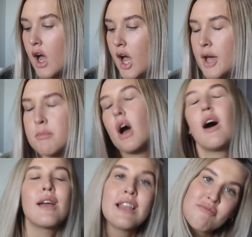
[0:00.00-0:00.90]

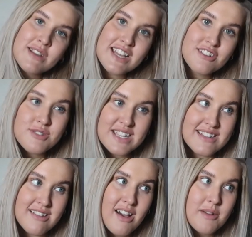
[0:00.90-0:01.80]
I left my Tangle
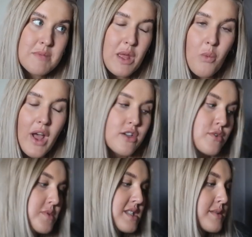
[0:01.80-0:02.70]
teaser in
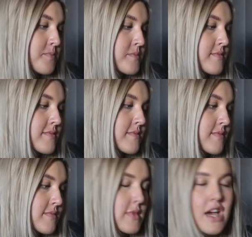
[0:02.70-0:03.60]
Wales.
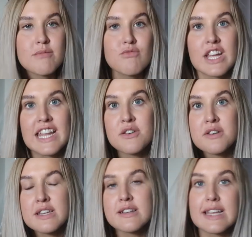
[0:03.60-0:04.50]
I'm really
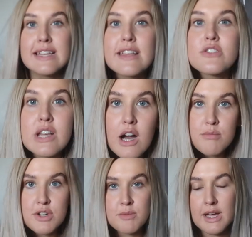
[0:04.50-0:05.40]
annoyed because I literally
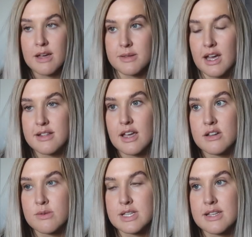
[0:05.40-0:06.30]
can't brush my hair without a
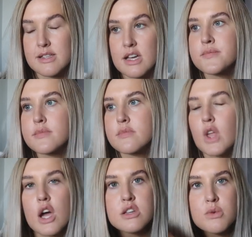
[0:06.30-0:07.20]
Tangle teaser.
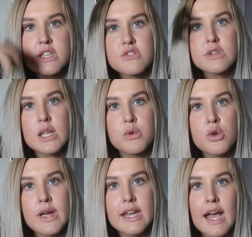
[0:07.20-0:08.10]
I do all these really
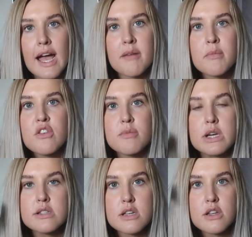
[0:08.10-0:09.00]
annoying hand
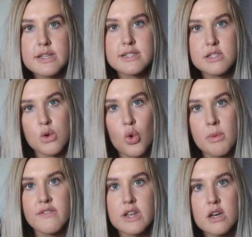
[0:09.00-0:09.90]
movements. I noticed this in all
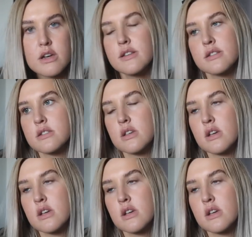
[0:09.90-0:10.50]
my videos.